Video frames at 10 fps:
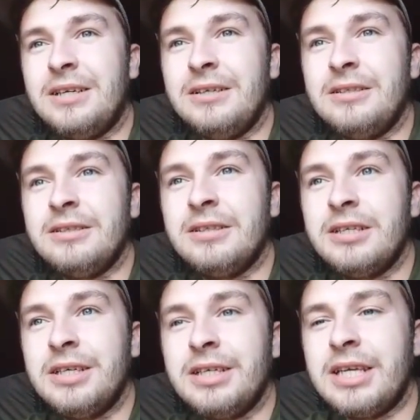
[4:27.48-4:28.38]
So
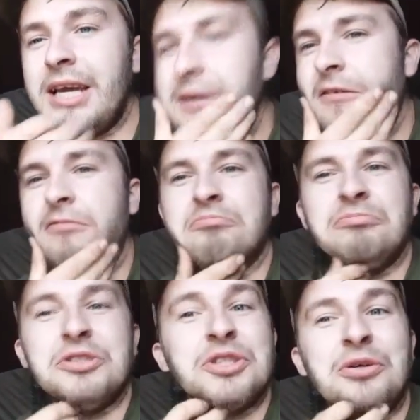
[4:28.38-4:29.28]
yeah,
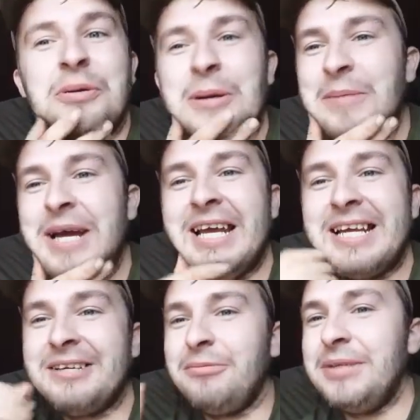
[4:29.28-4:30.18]
sorry about my
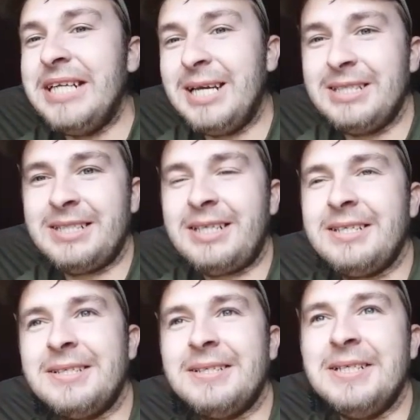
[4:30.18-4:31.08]
hair, I've been
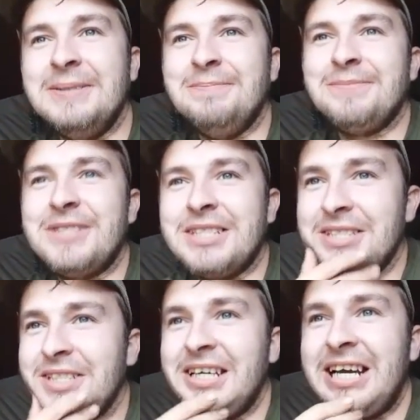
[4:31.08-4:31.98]
lazy
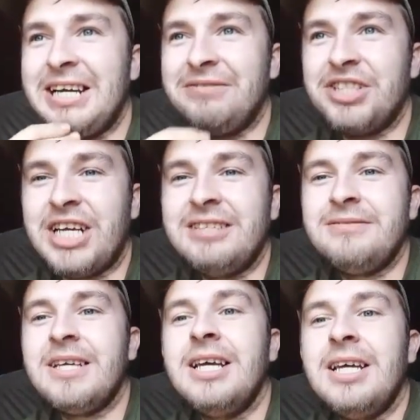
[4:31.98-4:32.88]
to have a
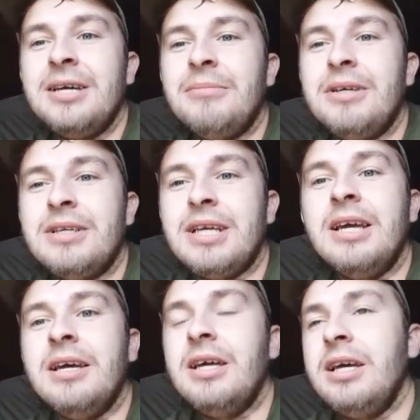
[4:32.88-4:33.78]
shave, but
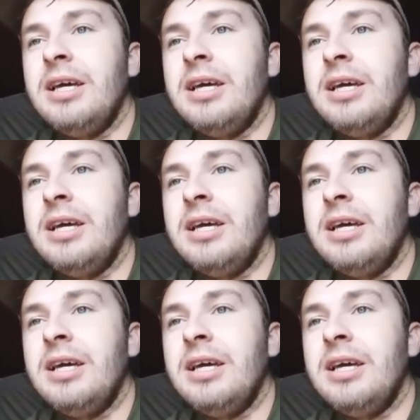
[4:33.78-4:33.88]
yeah,